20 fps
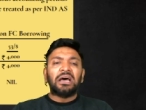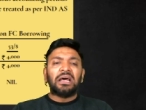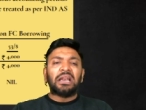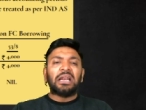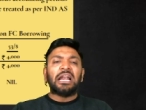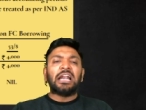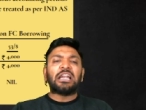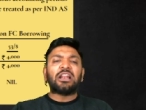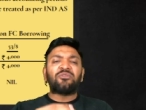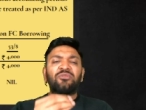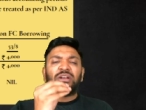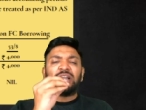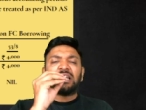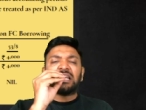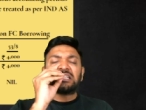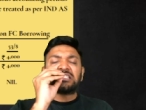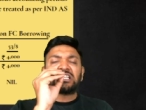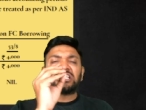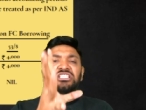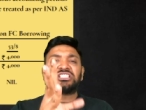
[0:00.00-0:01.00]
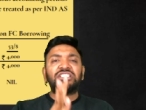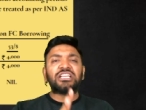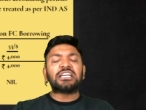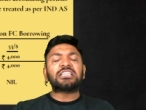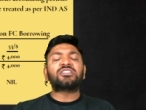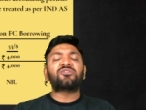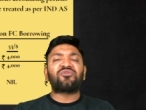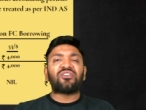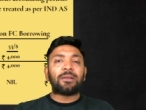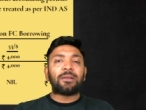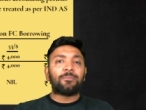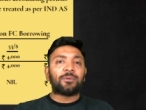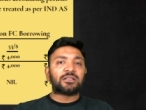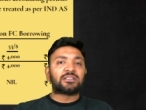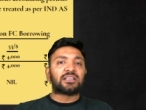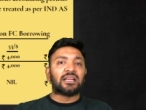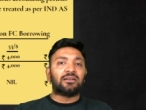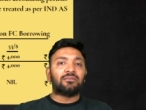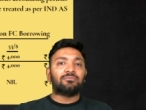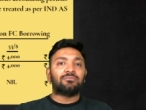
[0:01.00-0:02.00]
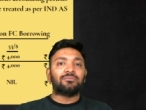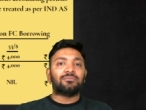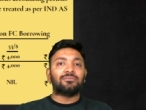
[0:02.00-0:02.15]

Rate of interest is just 5%.